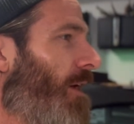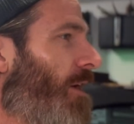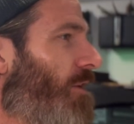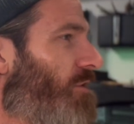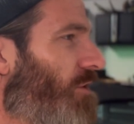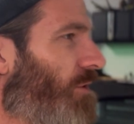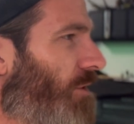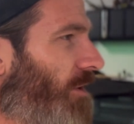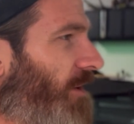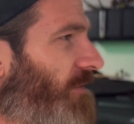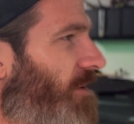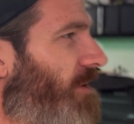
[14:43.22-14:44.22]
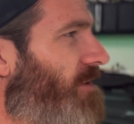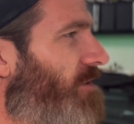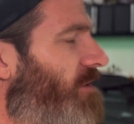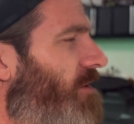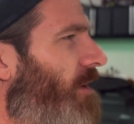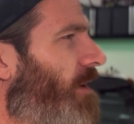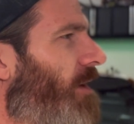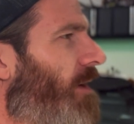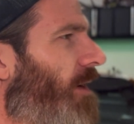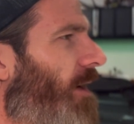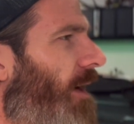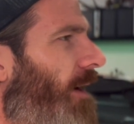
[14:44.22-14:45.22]
So lifters,
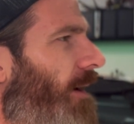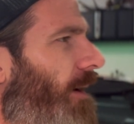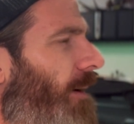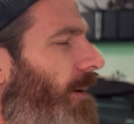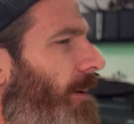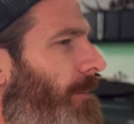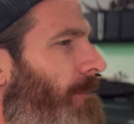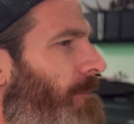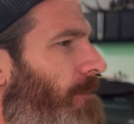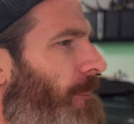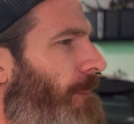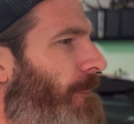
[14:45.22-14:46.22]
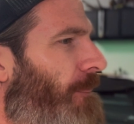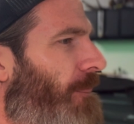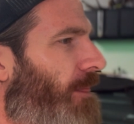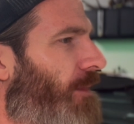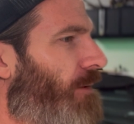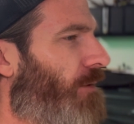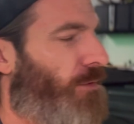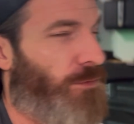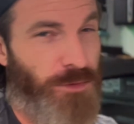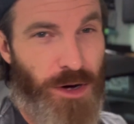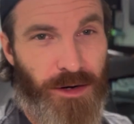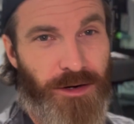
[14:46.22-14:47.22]
oh,
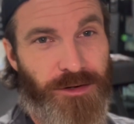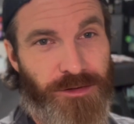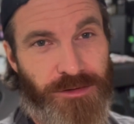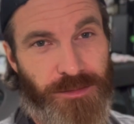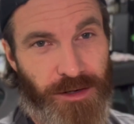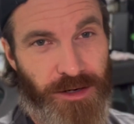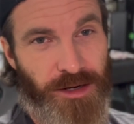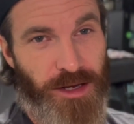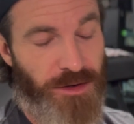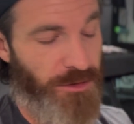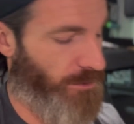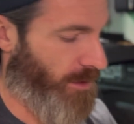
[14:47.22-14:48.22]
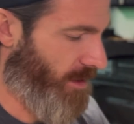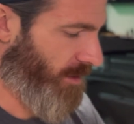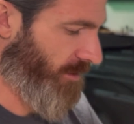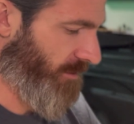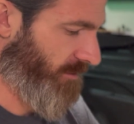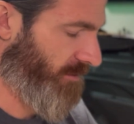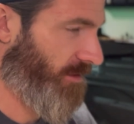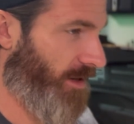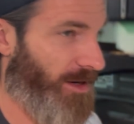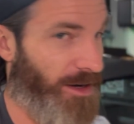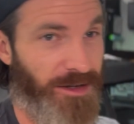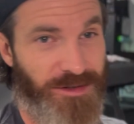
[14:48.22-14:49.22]
rockers. We're going to need new rockers,
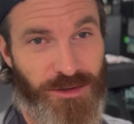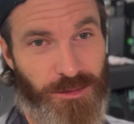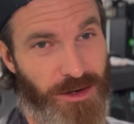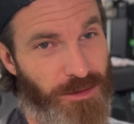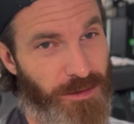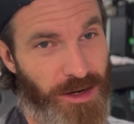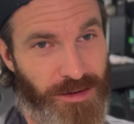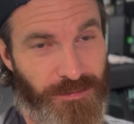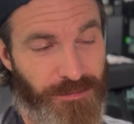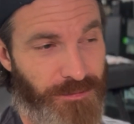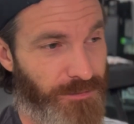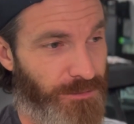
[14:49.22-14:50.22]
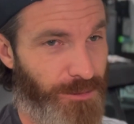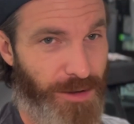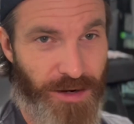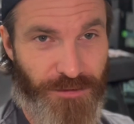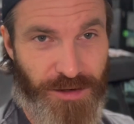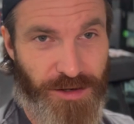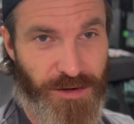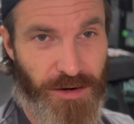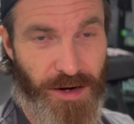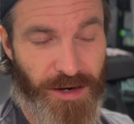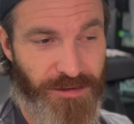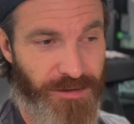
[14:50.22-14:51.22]
unless you want to run whatever you
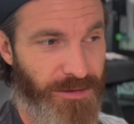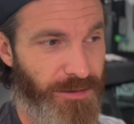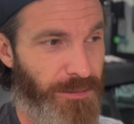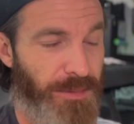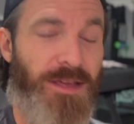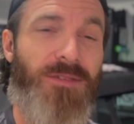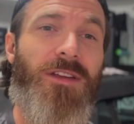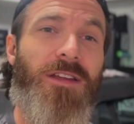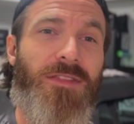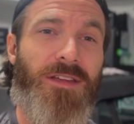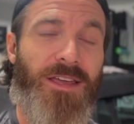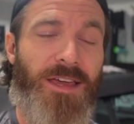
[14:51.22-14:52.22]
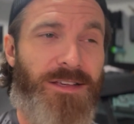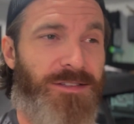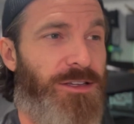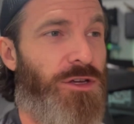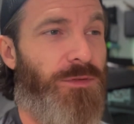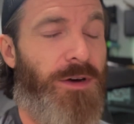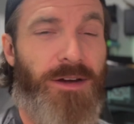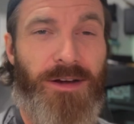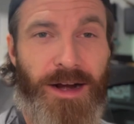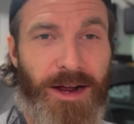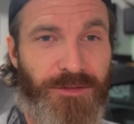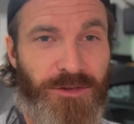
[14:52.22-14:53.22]
got. But even in the case that you're running
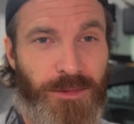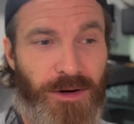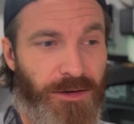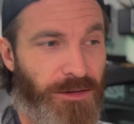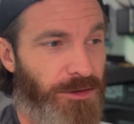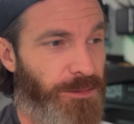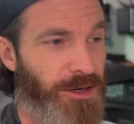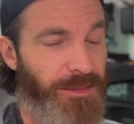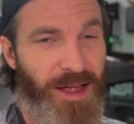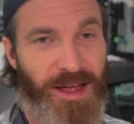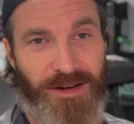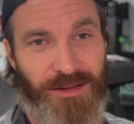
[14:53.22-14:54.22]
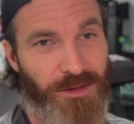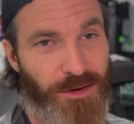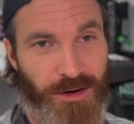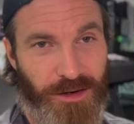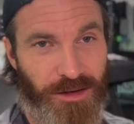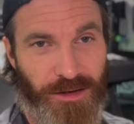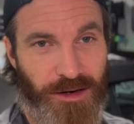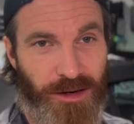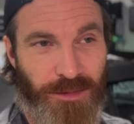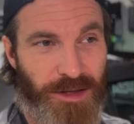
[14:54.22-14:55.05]
an aftermarket aluminum head, they're not going to come